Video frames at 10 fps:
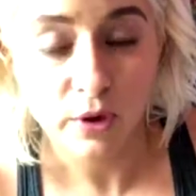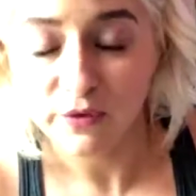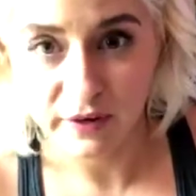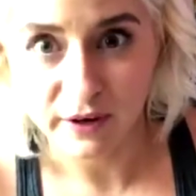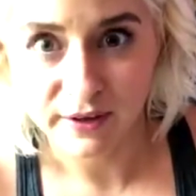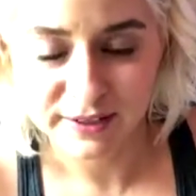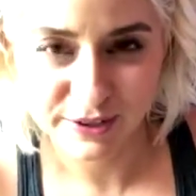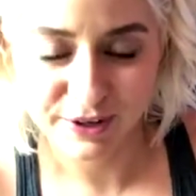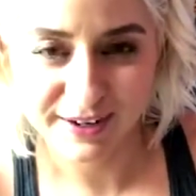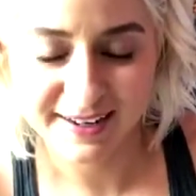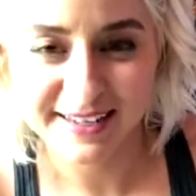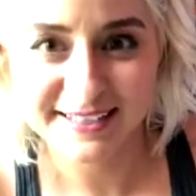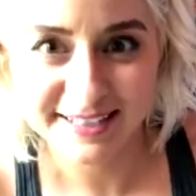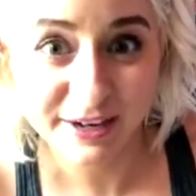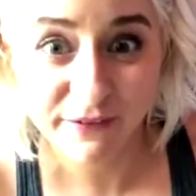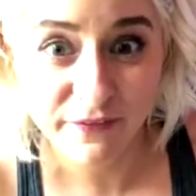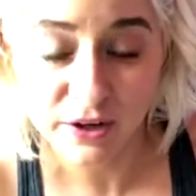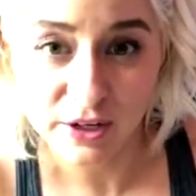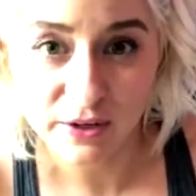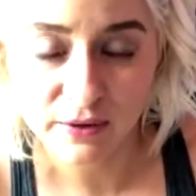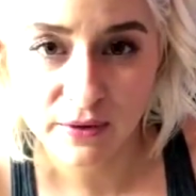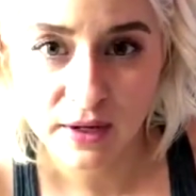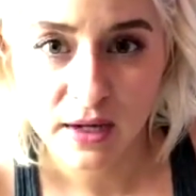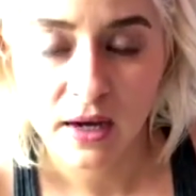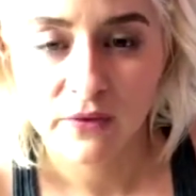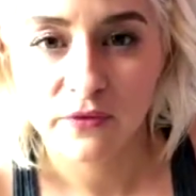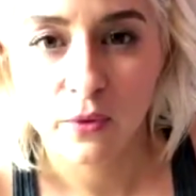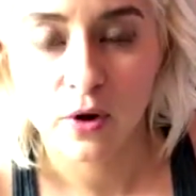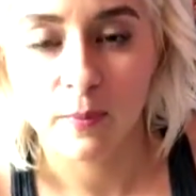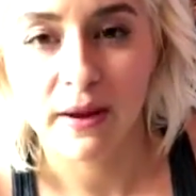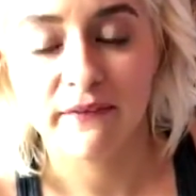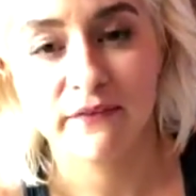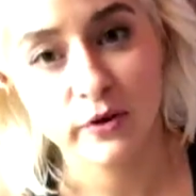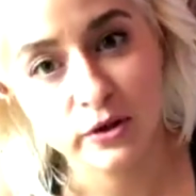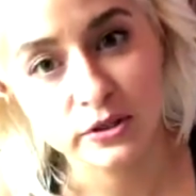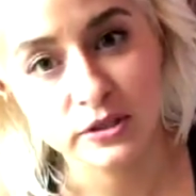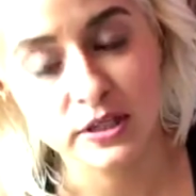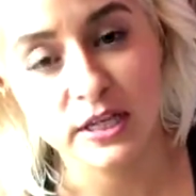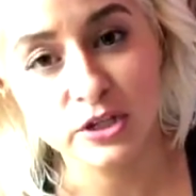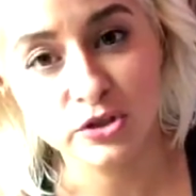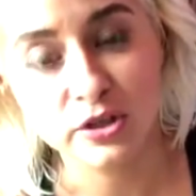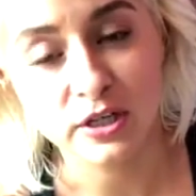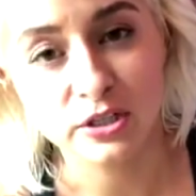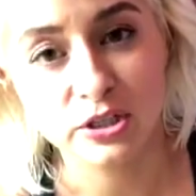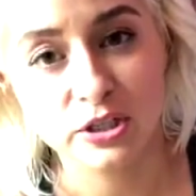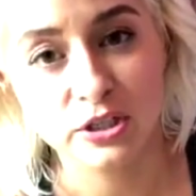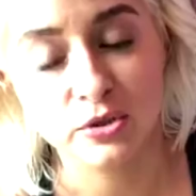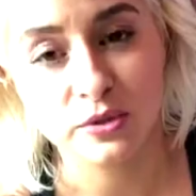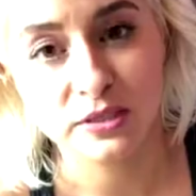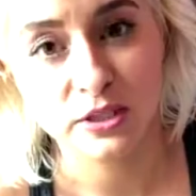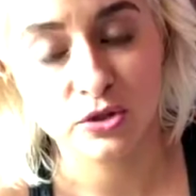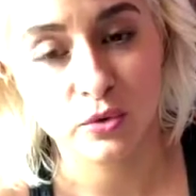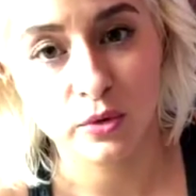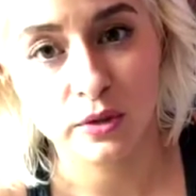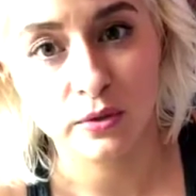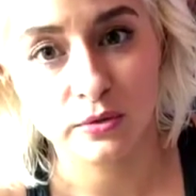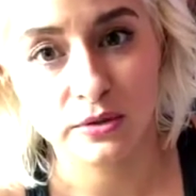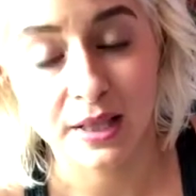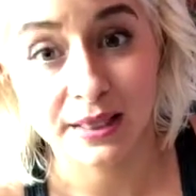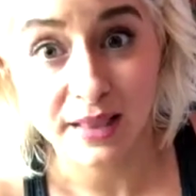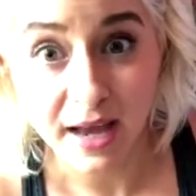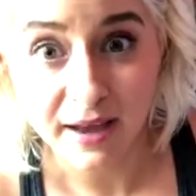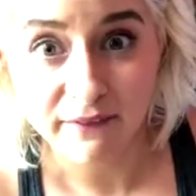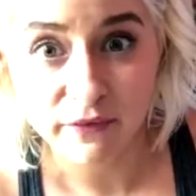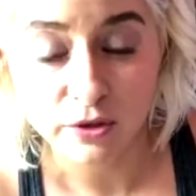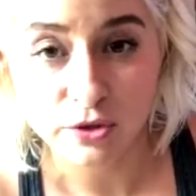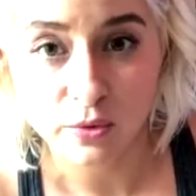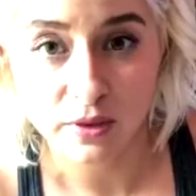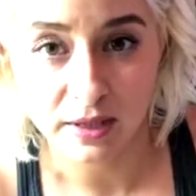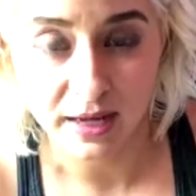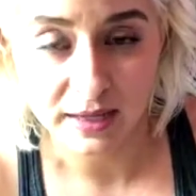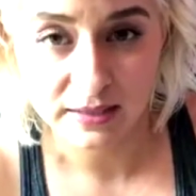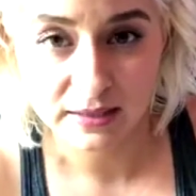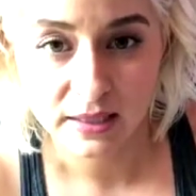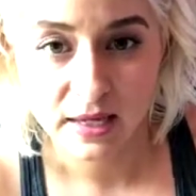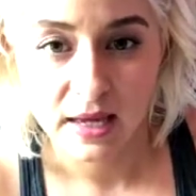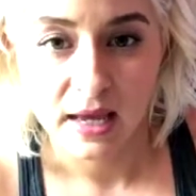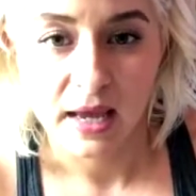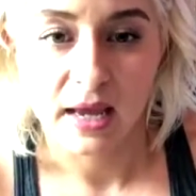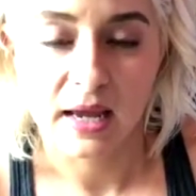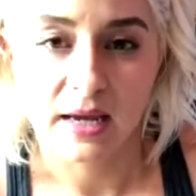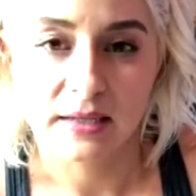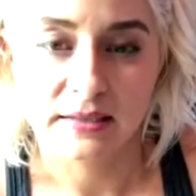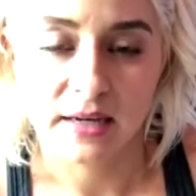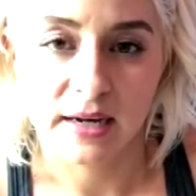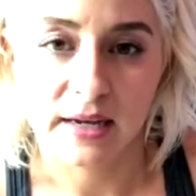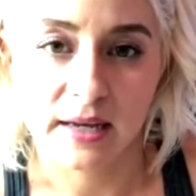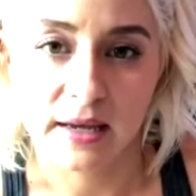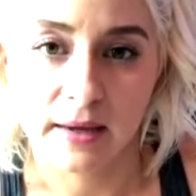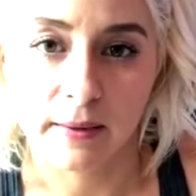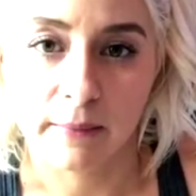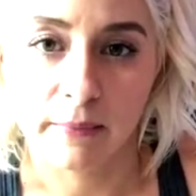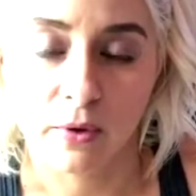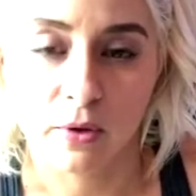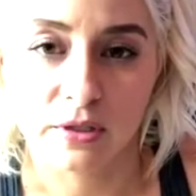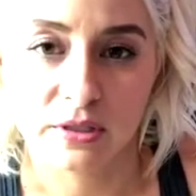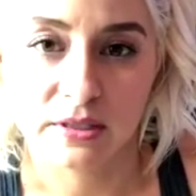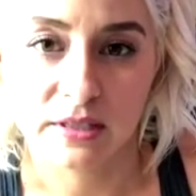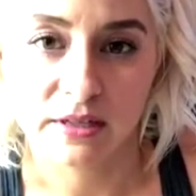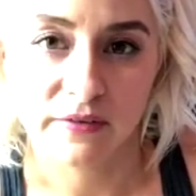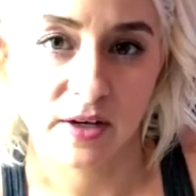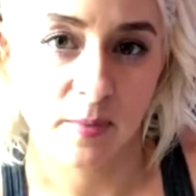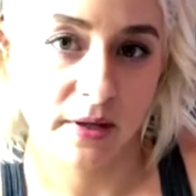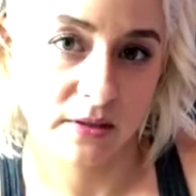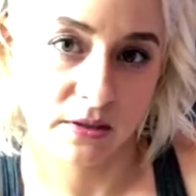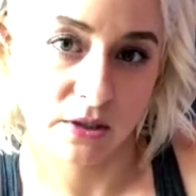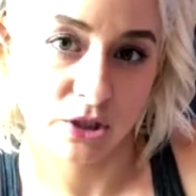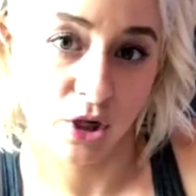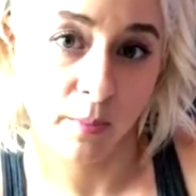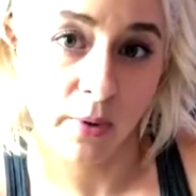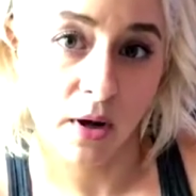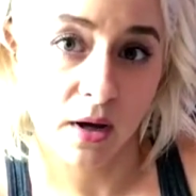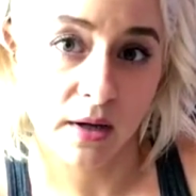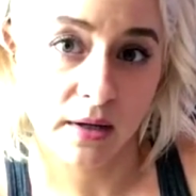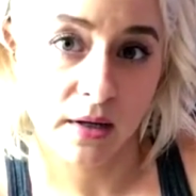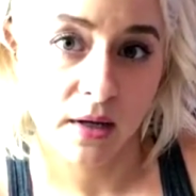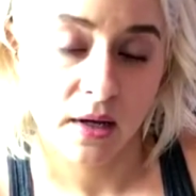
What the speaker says: fairy, is here for you for my first introduction to essential oils live virtual class. And I am going to see if anybody's going to jump on.